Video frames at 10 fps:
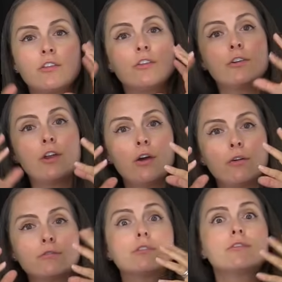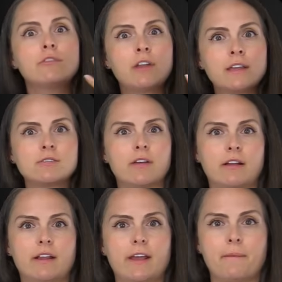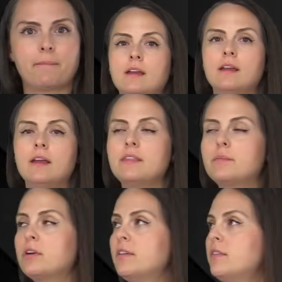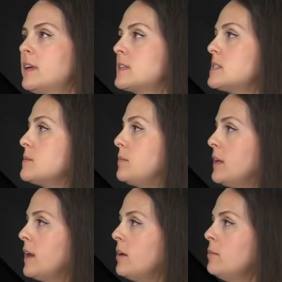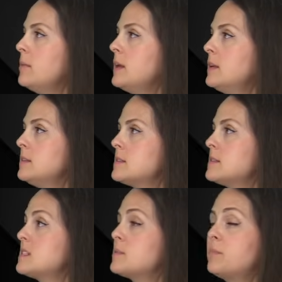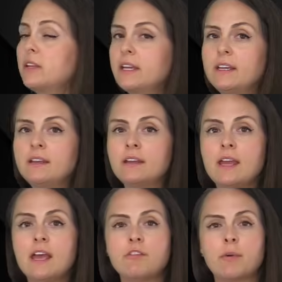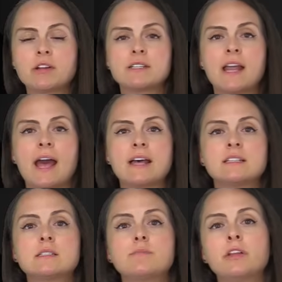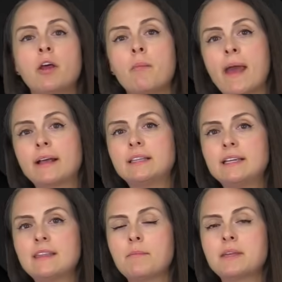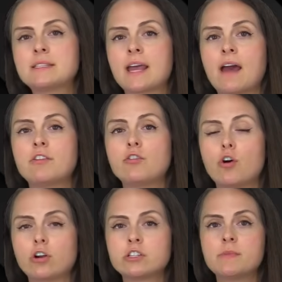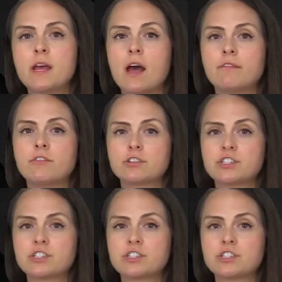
their nose or their nasal area. And the prefix spleno means spleen. If a person has splenomegaly, that means they have enlargement of their